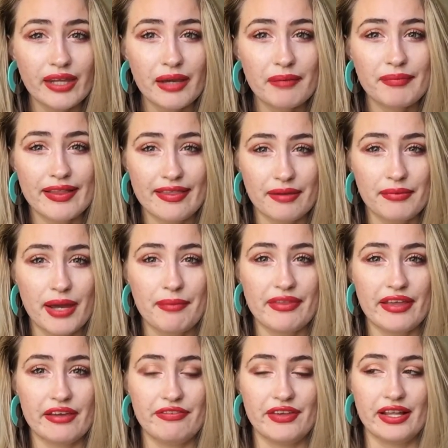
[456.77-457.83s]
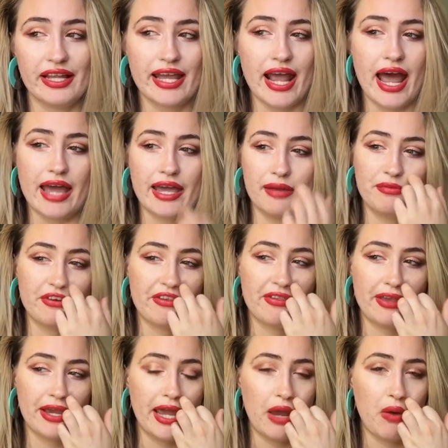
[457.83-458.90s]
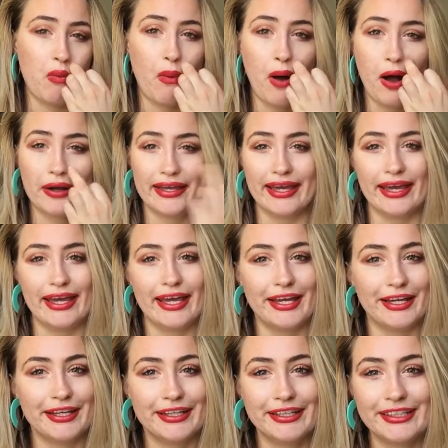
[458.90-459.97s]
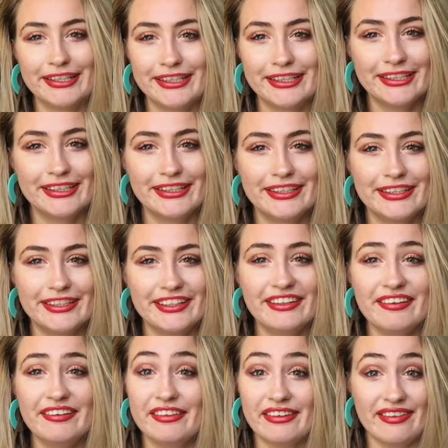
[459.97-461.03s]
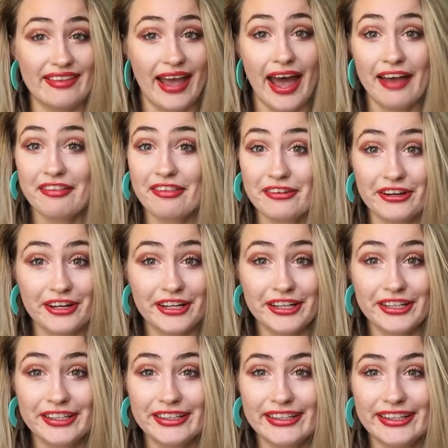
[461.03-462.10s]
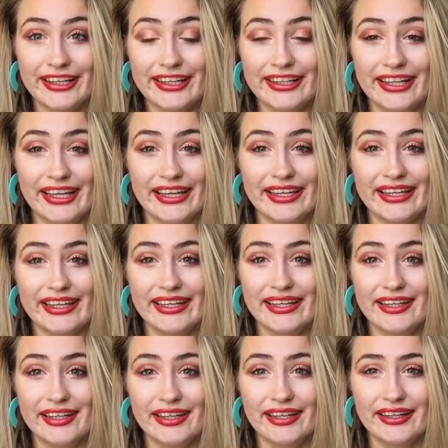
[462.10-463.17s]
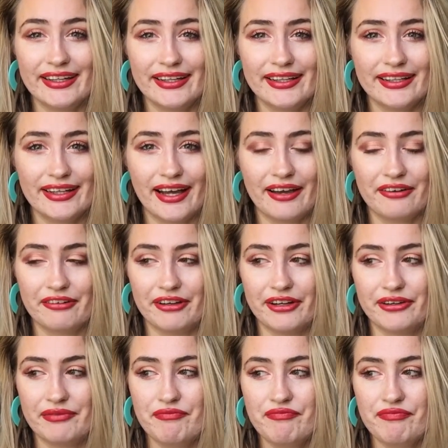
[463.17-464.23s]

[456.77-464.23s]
but sometimes I feel like I am just like a walking disaster. Like, I don't know.